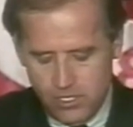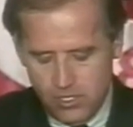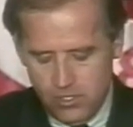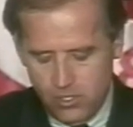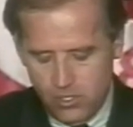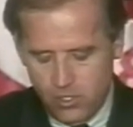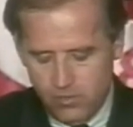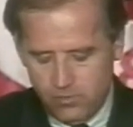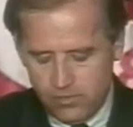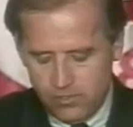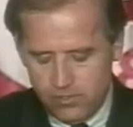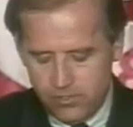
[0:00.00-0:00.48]

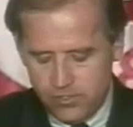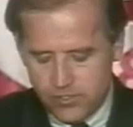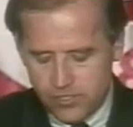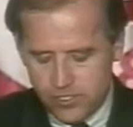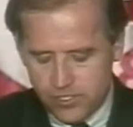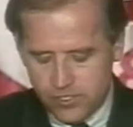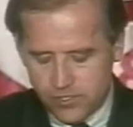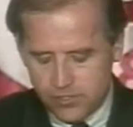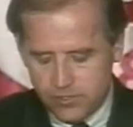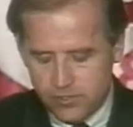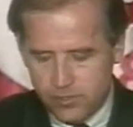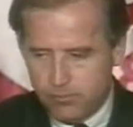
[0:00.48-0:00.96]
over the
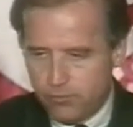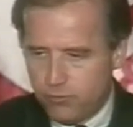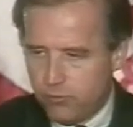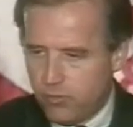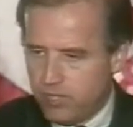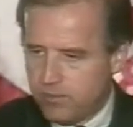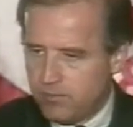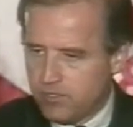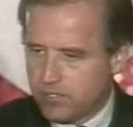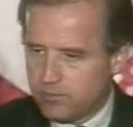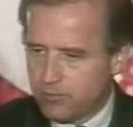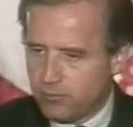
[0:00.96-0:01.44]
judicial
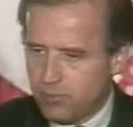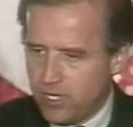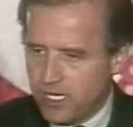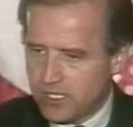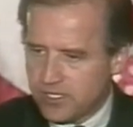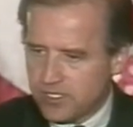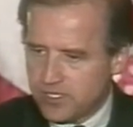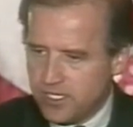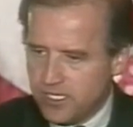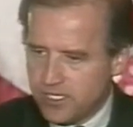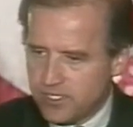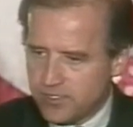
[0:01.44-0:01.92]
appointment
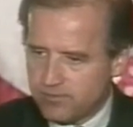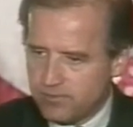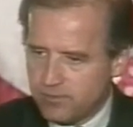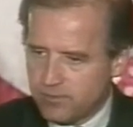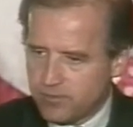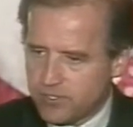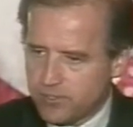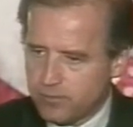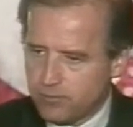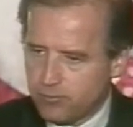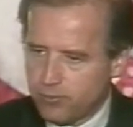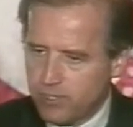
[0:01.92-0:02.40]
process from
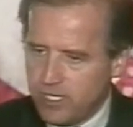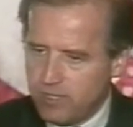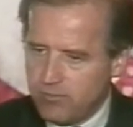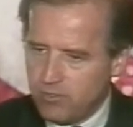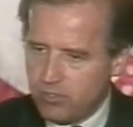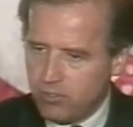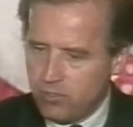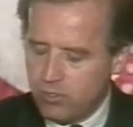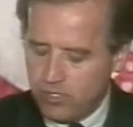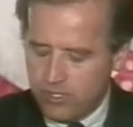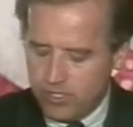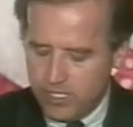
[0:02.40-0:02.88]
Supreme
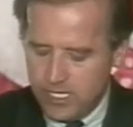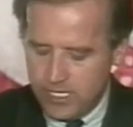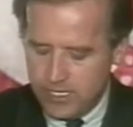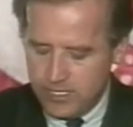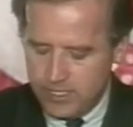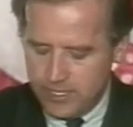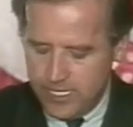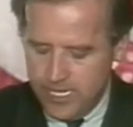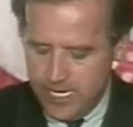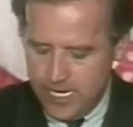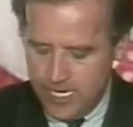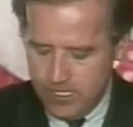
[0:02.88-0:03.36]
Court on
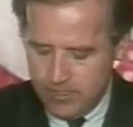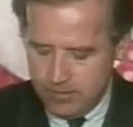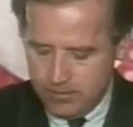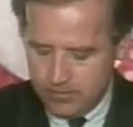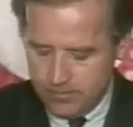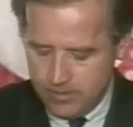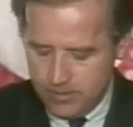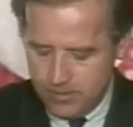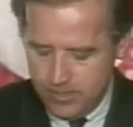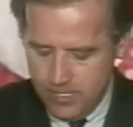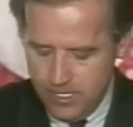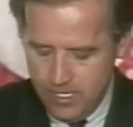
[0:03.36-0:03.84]
down,
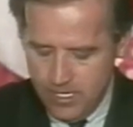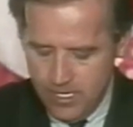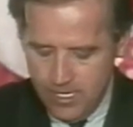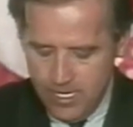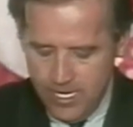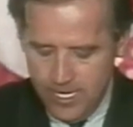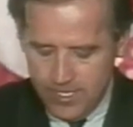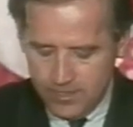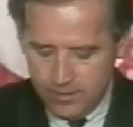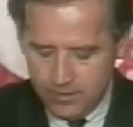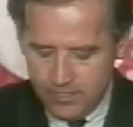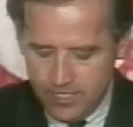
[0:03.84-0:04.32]

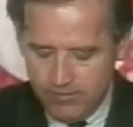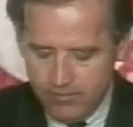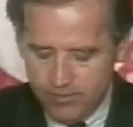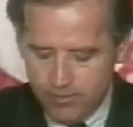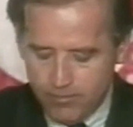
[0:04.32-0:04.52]
and to leave the